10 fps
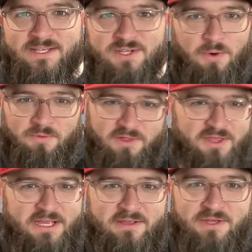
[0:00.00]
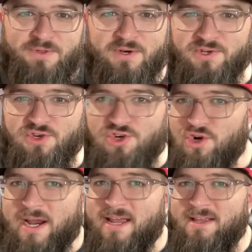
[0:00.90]
don't think that there's a
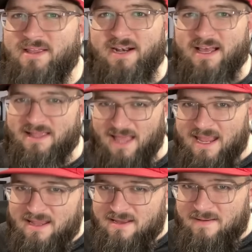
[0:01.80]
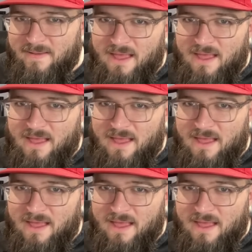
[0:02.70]
trade that I like